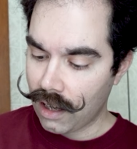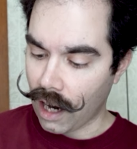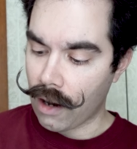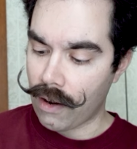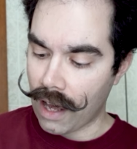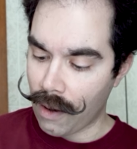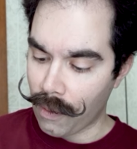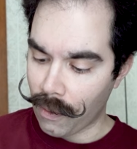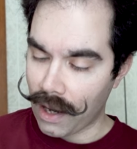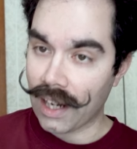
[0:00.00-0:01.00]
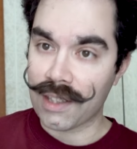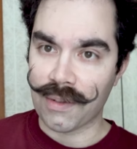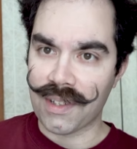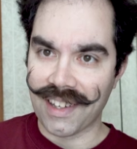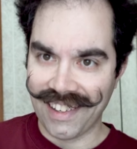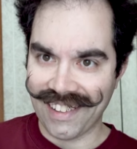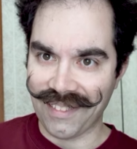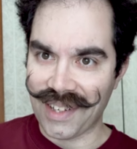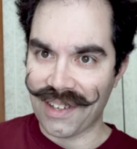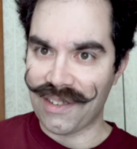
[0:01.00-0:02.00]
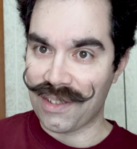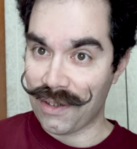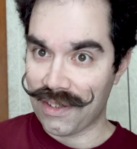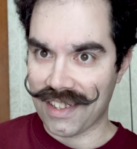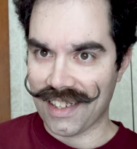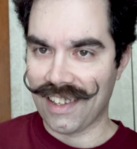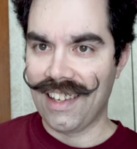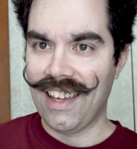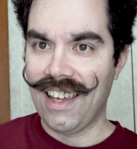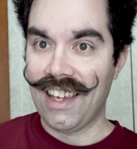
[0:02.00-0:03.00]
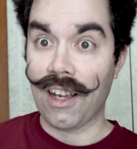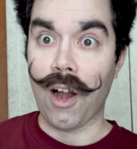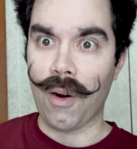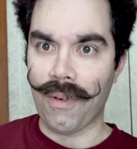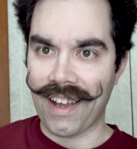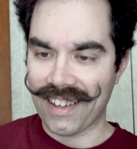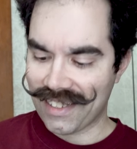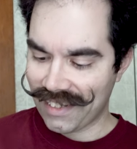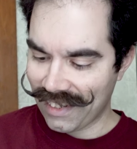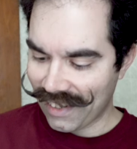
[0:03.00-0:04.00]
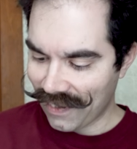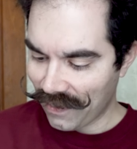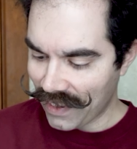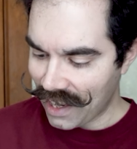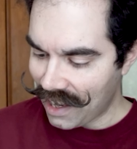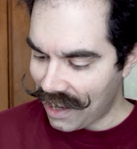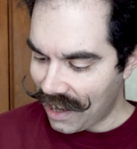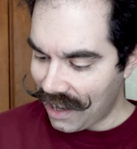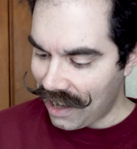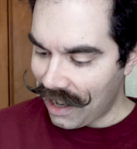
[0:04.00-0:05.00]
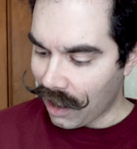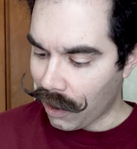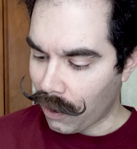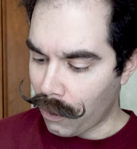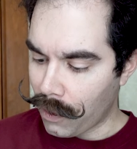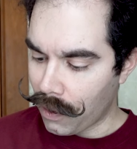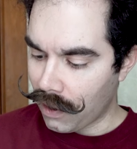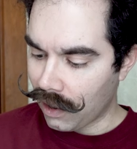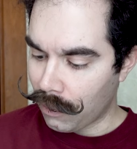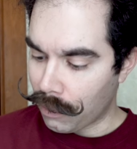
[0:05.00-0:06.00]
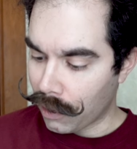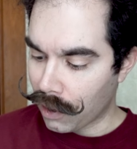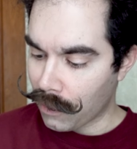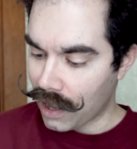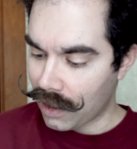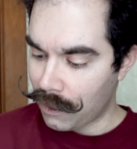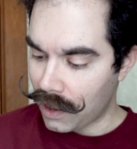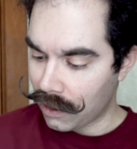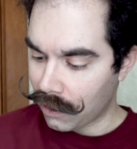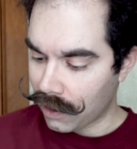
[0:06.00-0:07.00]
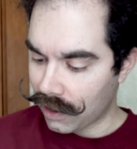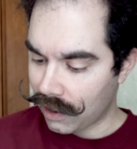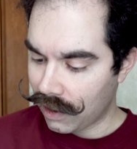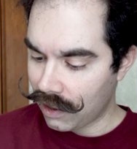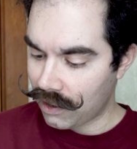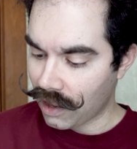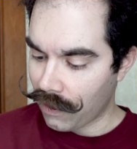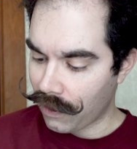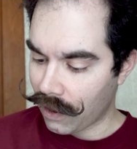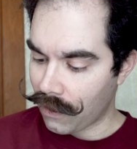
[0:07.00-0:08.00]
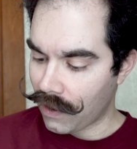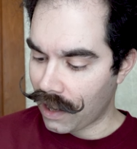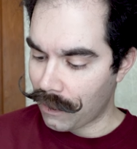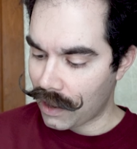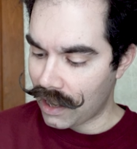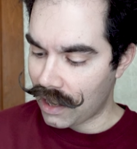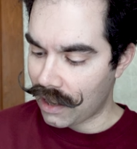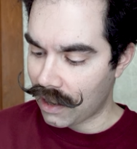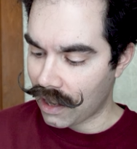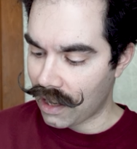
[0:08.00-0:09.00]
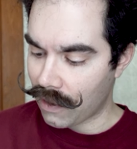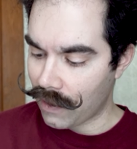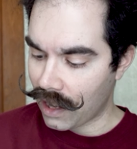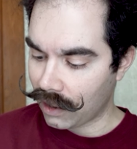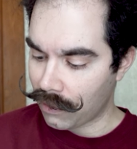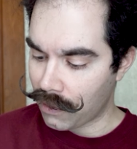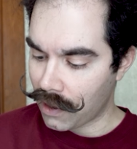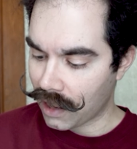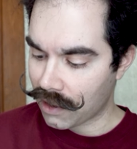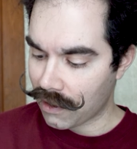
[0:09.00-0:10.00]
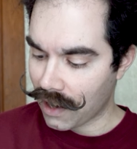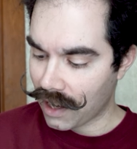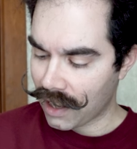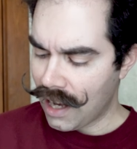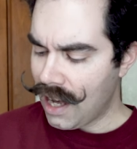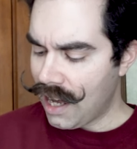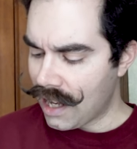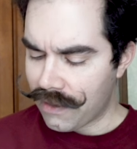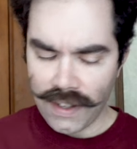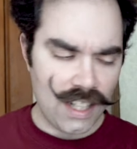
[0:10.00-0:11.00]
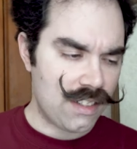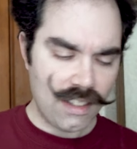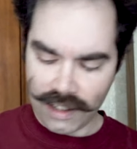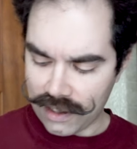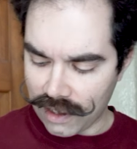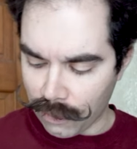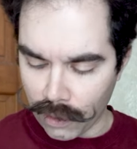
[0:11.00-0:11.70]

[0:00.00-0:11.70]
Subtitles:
car and alba wax, which we know is used in car wax, jojoba oil, bergamot peel oil, sunflower vitamin E, then the vanilla fruit extract. It's funny, it's still listing